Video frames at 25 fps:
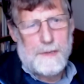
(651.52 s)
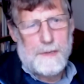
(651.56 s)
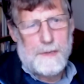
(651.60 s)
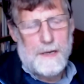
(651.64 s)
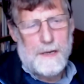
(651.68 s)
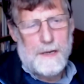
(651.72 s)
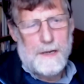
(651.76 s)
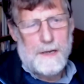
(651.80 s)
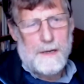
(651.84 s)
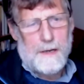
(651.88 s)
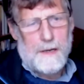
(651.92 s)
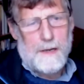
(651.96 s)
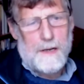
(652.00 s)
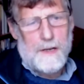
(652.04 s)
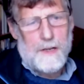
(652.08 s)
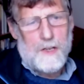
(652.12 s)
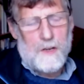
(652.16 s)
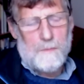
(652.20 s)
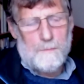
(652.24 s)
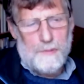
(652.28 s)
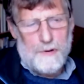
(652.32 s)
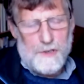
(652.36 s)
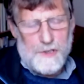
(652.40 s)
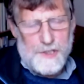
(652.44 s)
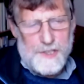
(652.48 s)
you push
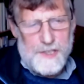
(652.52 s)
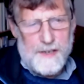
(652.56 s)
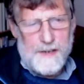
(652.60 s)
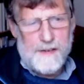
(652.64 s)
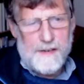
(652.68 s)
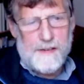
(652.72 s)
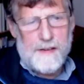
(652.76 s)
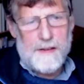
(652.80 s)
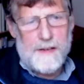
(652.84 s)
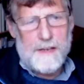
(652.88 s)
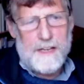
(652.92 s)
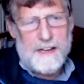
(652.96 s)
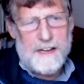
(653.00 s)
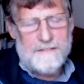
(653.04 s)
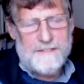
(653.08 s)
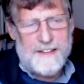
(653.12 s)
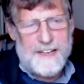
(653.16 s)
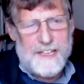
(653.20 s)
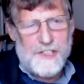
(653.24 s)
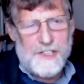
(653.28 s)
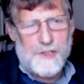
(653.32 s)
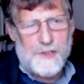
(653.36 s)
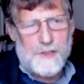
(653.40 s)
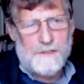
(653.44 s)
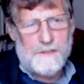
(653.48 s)
things in the
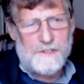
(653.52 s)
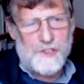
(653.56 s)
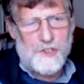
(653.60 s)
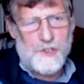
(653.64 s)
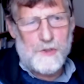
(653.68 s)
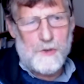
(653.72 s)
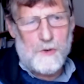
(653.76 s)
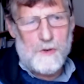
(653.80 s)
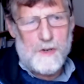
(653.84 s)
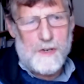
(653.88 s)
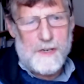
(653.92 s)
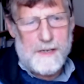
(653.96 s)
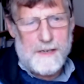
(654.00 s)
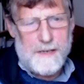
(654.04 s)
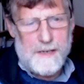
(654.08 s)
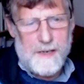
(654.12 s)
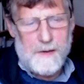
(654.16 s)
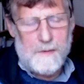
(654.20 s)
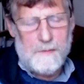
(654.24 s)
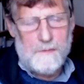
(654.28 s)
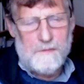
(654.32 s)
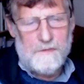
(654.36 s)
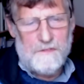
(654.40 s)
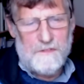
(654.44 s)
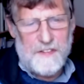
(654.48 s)
direction of short-term
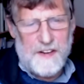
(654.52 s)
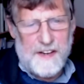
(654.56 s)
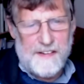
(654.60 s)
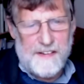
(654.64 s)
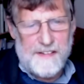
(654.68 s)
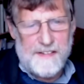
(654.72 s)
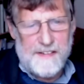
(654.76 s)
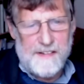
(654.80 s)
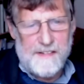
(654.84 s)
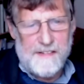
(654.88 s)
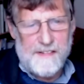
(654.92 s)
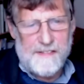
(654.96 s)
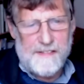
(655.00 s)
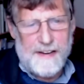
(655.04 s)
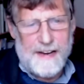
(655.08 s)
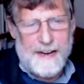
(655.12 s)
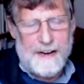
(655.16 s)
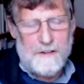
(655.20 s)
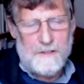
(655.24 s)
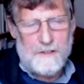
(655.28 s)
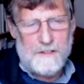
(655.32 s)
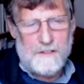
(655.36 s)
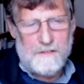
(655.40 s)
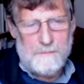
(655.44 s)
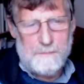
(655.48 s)
fixes
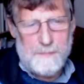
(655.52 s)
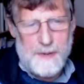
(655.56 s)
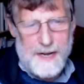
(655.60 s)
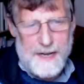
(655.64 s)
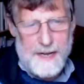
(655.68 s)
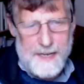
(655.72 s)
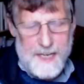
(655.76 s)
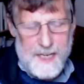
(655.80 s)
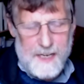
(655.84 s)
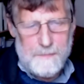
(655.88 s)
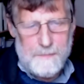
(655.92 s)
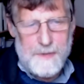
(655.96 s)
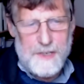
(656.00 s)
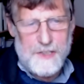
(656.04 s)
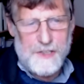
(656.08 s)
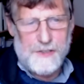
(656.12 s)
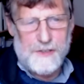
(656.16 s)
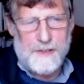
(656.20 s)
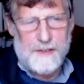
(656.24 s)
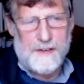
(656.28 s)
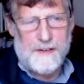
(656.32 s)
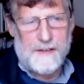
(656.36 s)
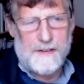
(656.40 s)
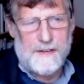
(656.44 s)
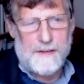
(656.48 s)
out of panic measures,
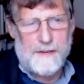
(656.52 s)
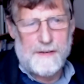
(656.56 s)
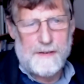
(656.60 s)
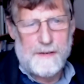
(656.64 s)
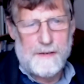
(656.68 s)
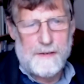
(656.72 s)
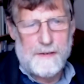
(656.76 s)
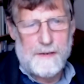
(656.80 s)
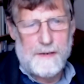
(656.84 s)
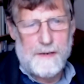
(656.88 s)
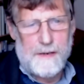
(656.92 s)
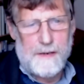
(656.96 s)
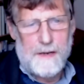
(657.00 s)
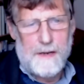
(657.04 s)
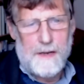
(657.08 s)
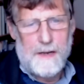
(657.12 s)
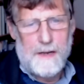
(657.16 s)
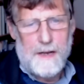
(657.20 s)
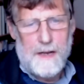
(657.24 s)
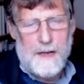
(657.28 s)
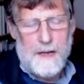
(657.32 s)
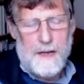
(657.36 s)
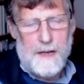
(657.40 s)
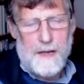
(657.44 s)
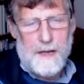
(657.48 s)

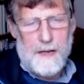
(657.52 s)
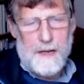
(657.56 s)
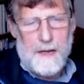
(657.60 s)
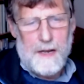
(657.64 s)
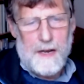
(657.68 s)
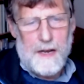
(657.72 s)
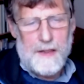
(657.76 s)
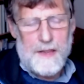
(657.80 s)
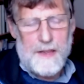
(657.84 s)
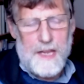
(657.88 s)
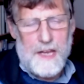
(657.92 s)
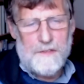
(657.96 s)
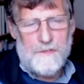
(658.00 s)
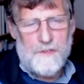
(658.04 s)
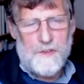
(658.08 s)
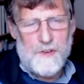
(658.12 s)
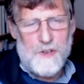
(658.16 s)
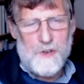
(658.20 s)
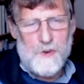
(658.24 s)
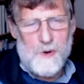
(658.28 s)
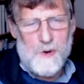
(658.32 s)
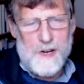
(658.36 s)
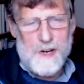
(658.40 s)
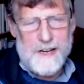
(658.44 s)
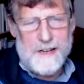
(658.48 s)
and therefore
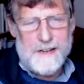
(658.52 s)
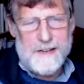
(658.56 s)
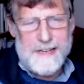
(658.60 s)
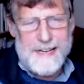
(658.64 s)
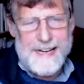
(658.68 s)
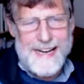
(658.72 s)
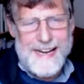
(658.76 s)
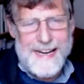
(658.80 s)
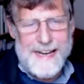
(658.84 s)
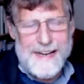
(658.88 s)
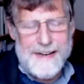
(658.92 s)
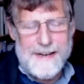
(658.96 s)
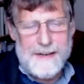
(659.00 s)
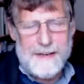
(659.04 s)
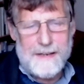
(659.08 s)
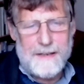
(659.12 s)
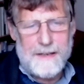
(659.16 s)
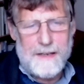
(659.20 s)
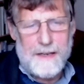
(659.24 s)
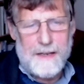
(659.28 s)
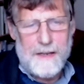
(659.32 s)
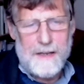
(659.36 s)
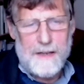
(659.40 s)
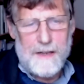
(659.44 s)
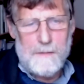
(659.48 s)
you
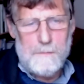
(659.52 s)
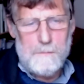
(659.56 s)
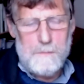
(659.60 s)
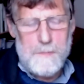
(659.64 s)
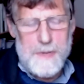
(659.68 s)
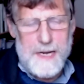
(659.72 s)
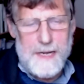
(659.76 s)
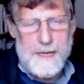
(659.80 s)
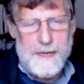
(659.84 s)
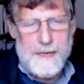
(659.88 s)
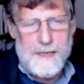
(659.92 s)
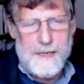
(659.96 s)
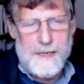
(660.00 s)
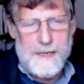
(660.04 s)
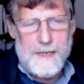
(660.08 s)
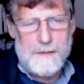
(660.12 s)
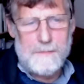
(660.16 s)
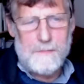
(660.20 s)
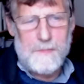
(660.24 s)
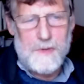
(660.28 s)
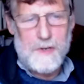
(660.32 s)
curtail the medium